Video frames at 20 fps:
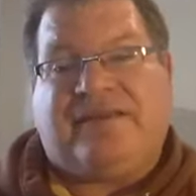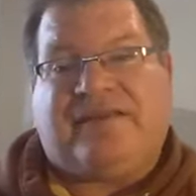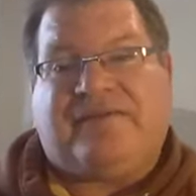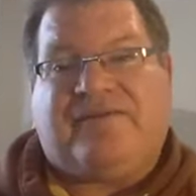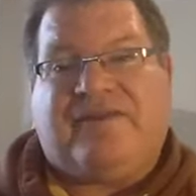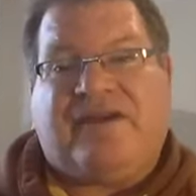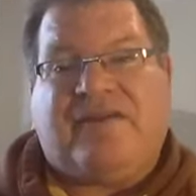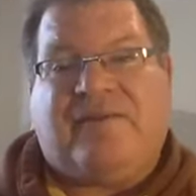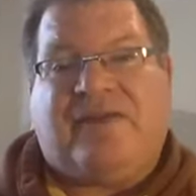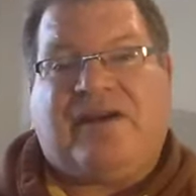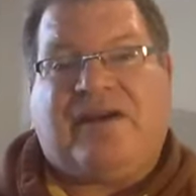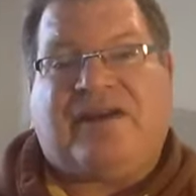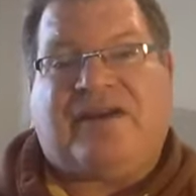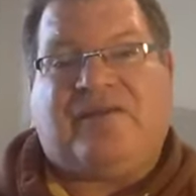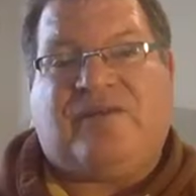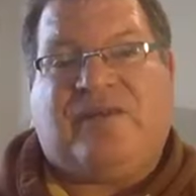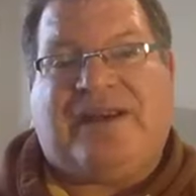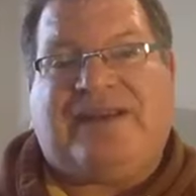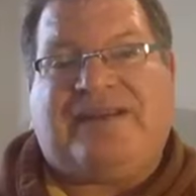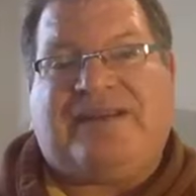fair market
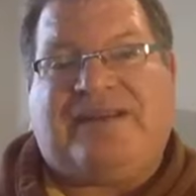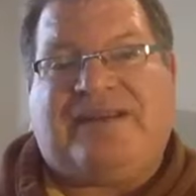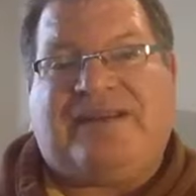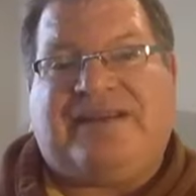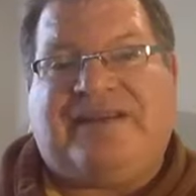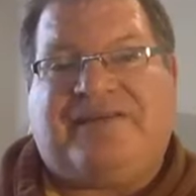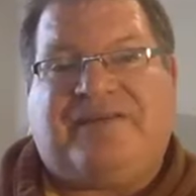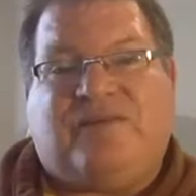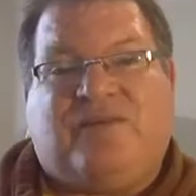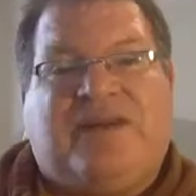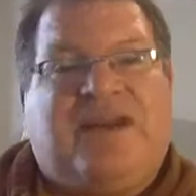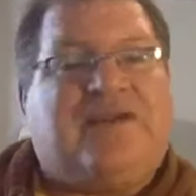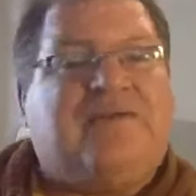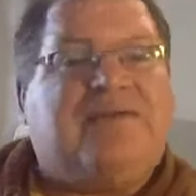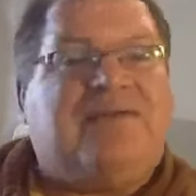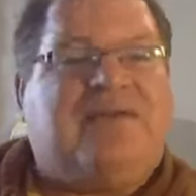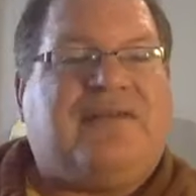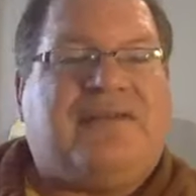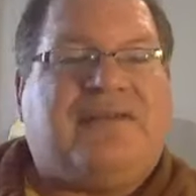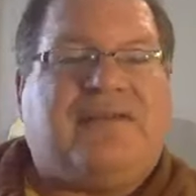rent is
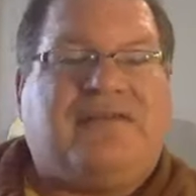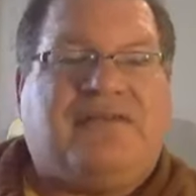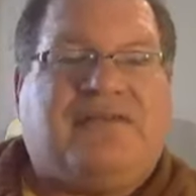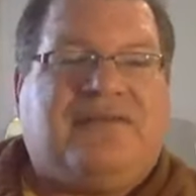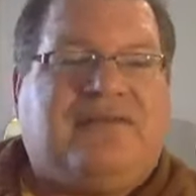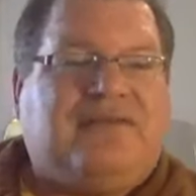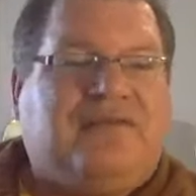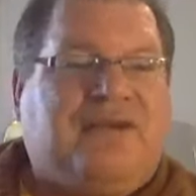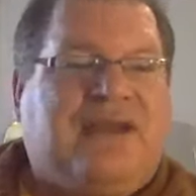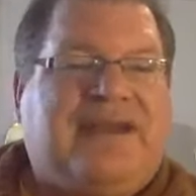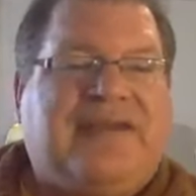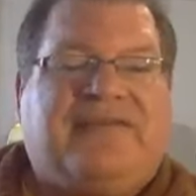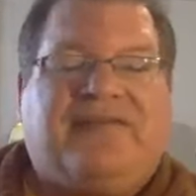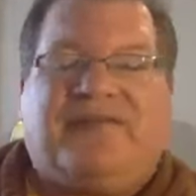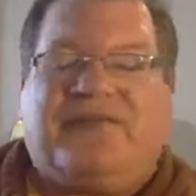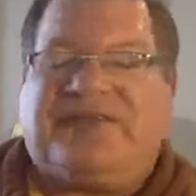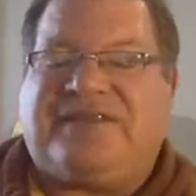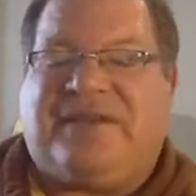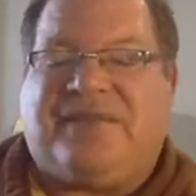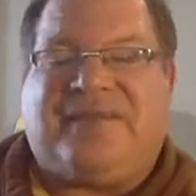whatever rent
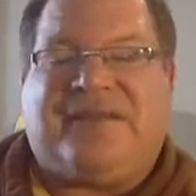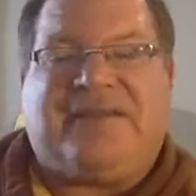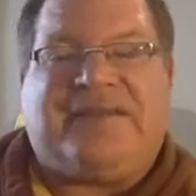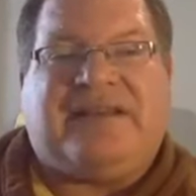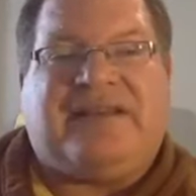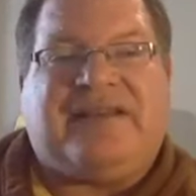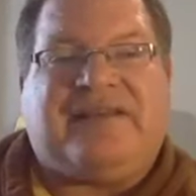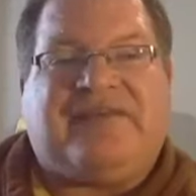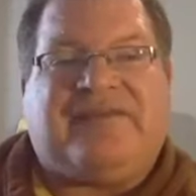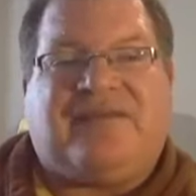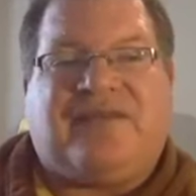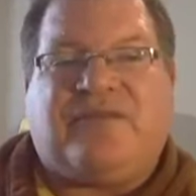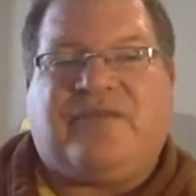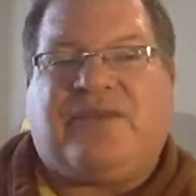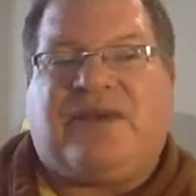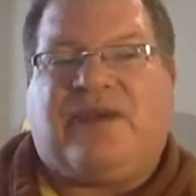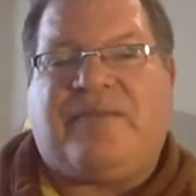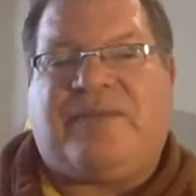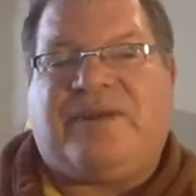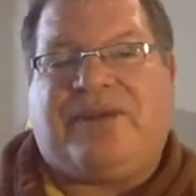for a
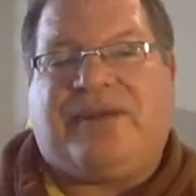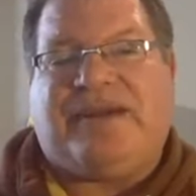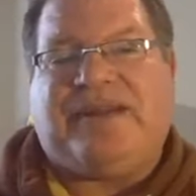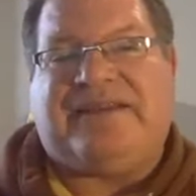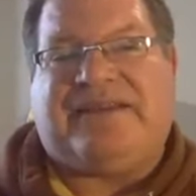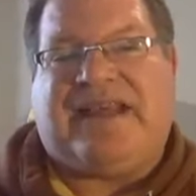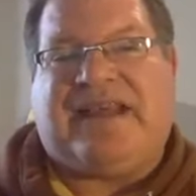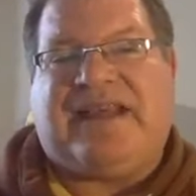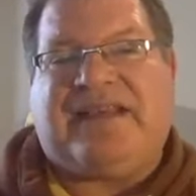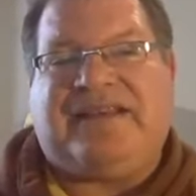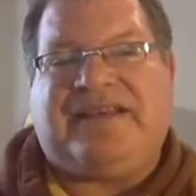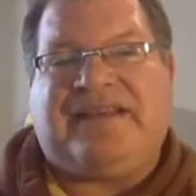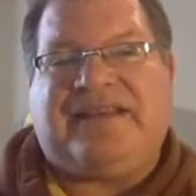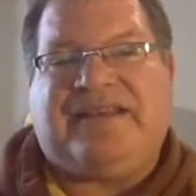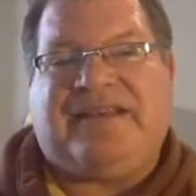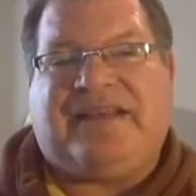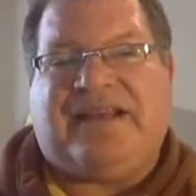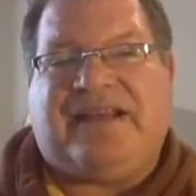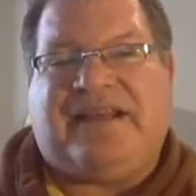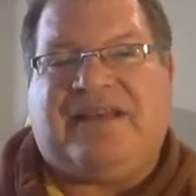property like that
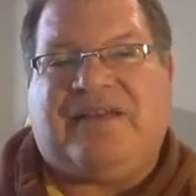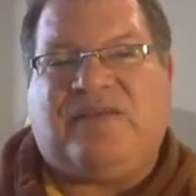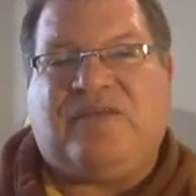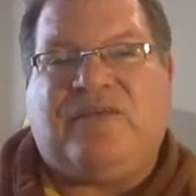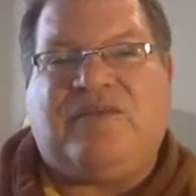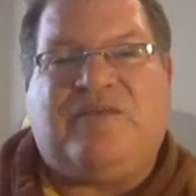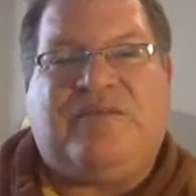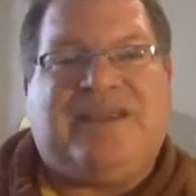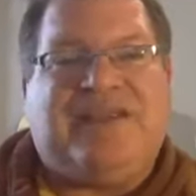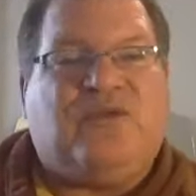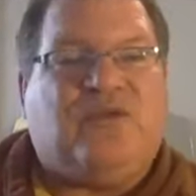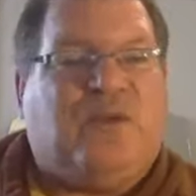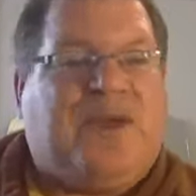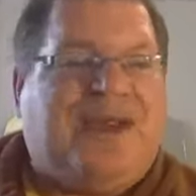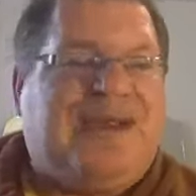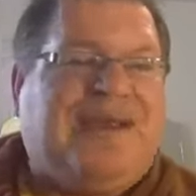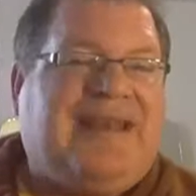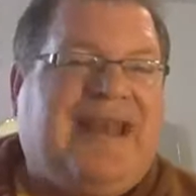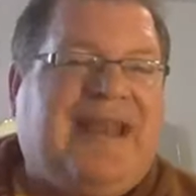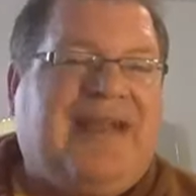would be
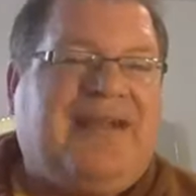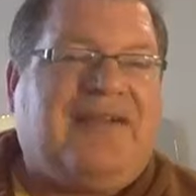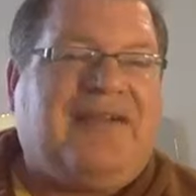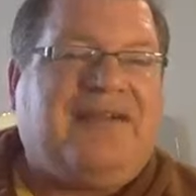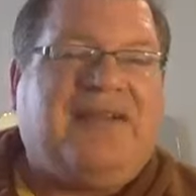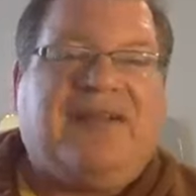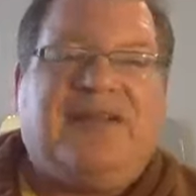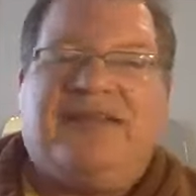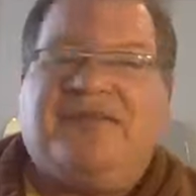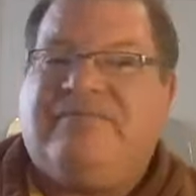right now.